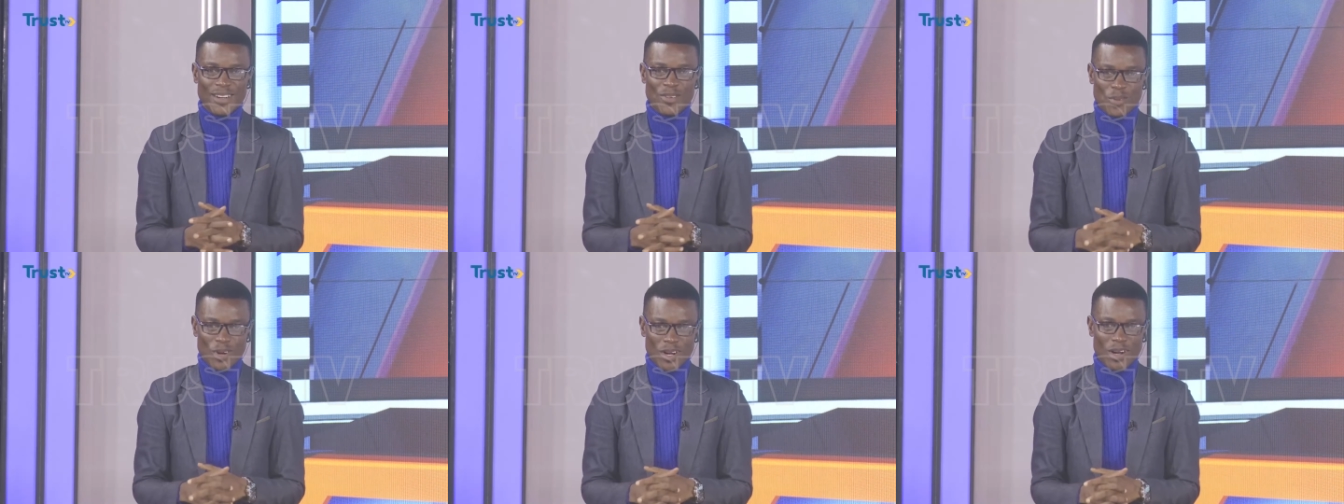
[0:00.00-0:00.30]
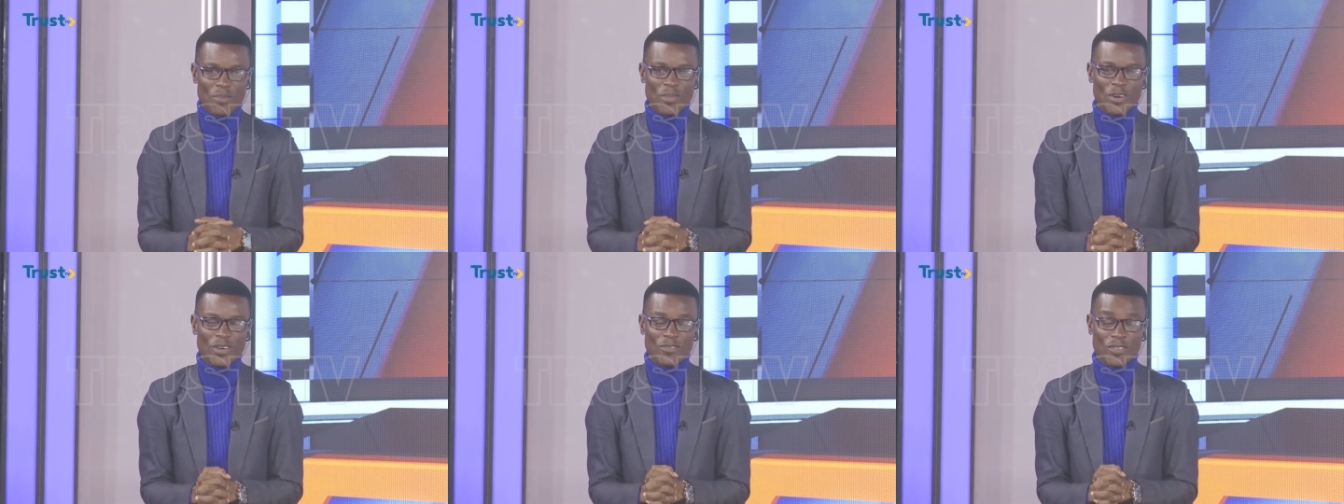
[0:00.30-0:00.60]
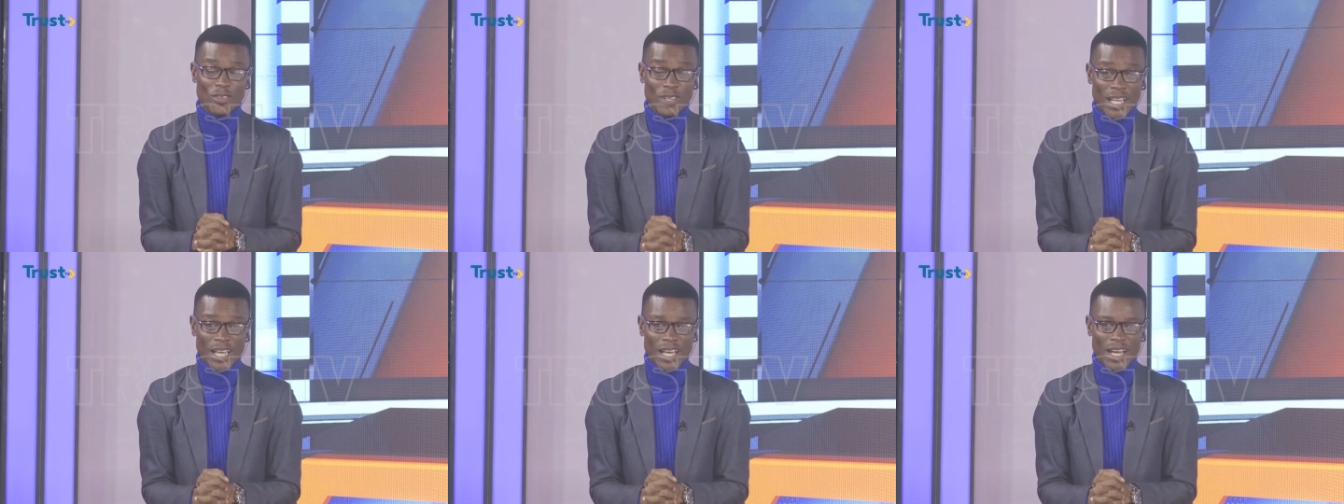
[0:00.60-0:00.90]
Well, but
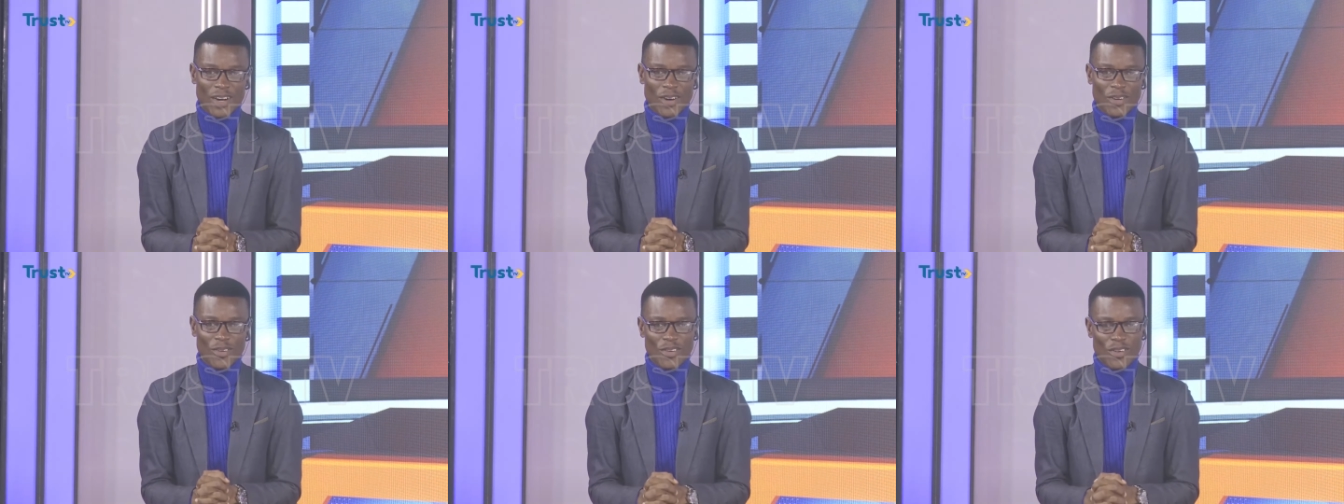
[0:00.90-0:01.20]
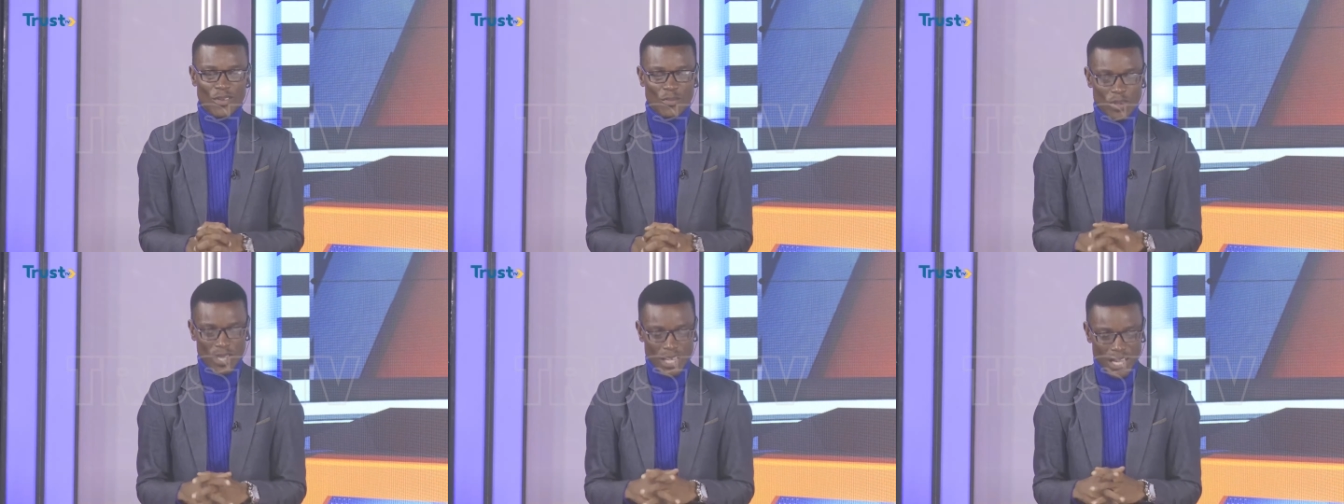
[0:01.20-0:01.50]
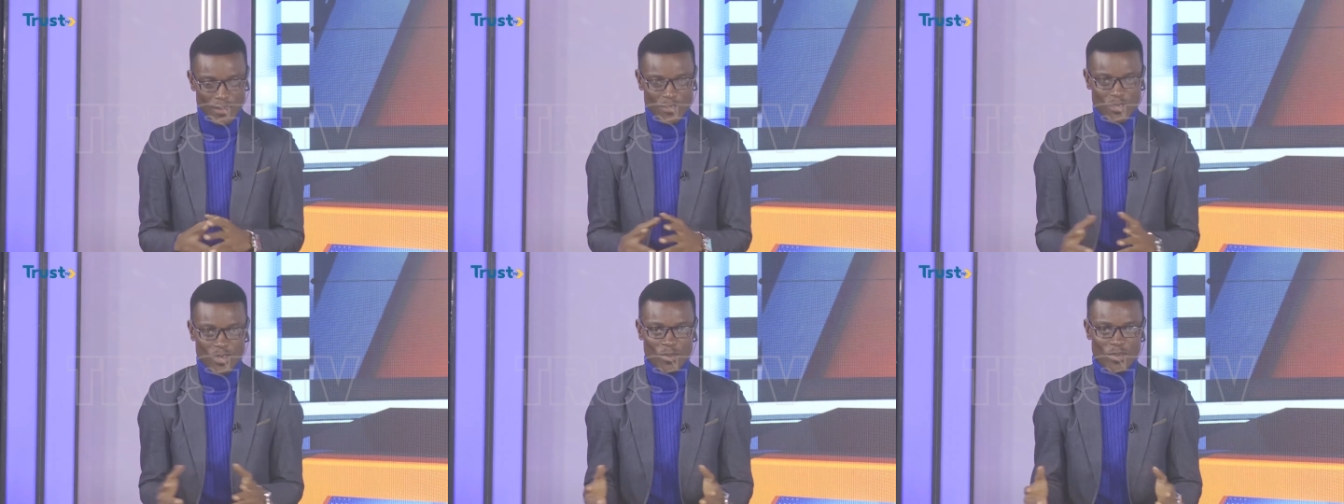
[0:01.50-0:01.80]
for now, we
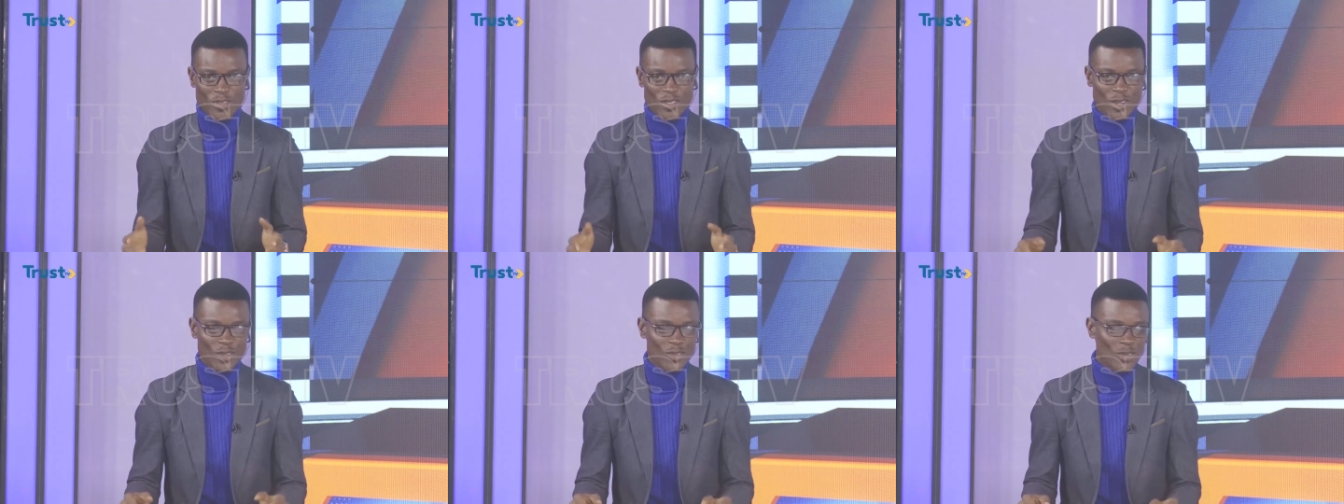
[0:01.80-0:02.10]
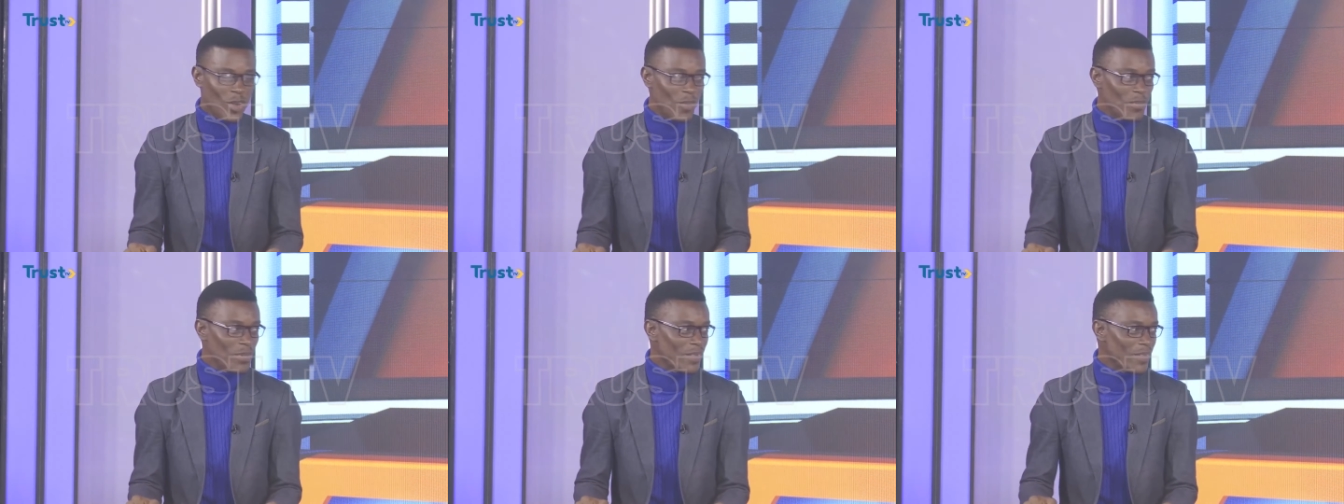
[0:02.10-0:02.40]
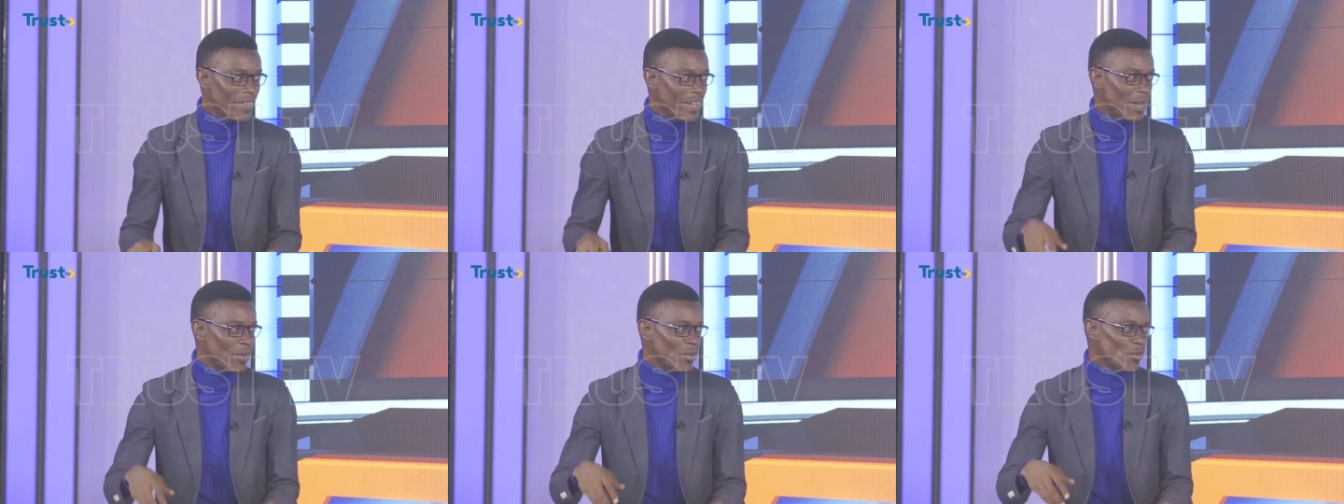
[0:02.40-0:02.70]
have some results coming.
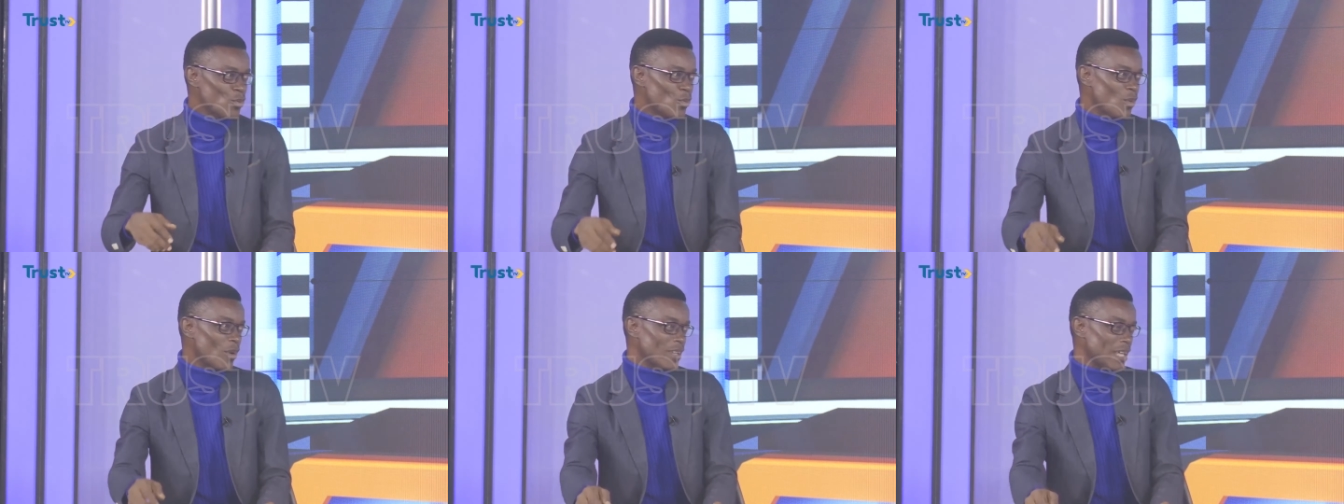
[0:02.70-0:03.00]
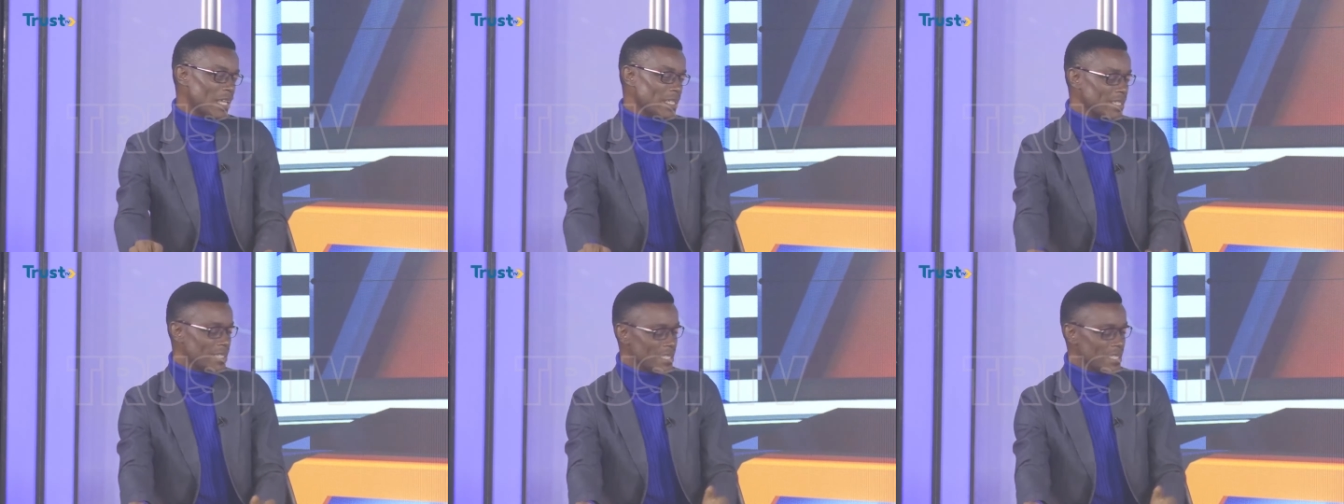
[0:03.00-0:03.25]
They are a good one. At